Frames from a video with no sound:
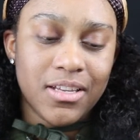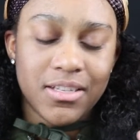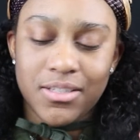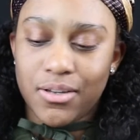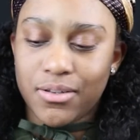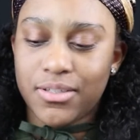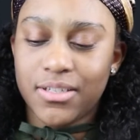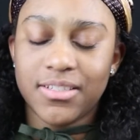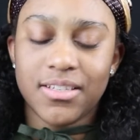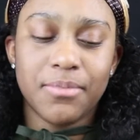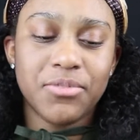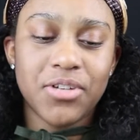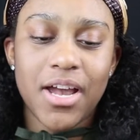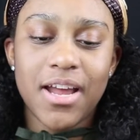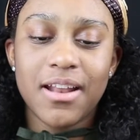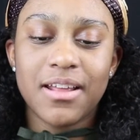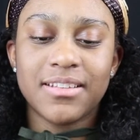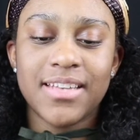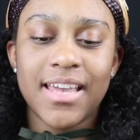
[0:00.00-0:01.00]
So since I'm
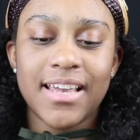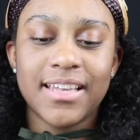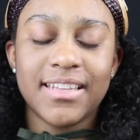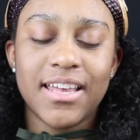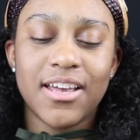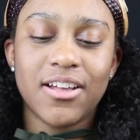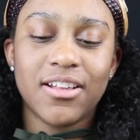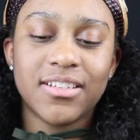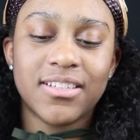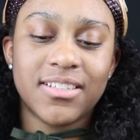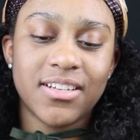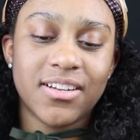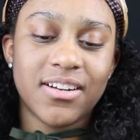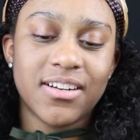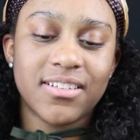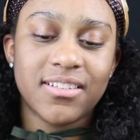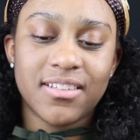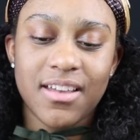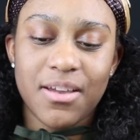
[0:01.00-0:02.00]
trying to take nails
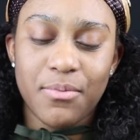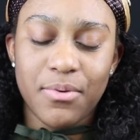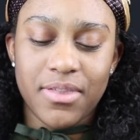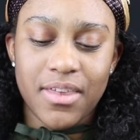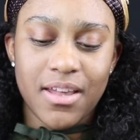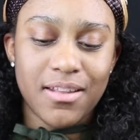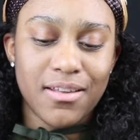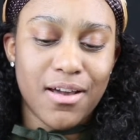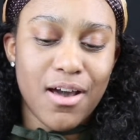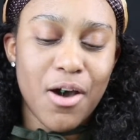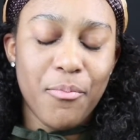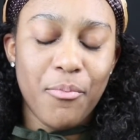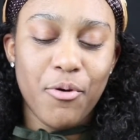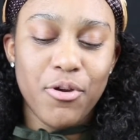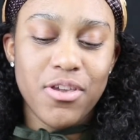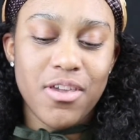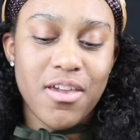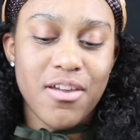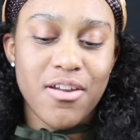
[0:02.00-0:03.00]
seriously within a
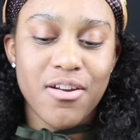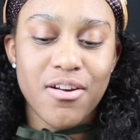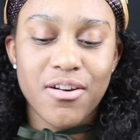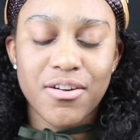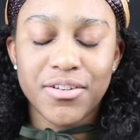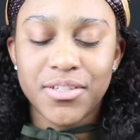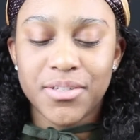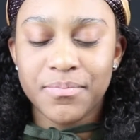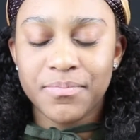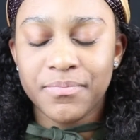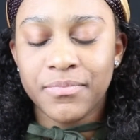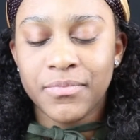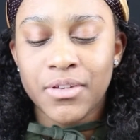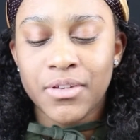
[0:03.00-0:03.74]
couple years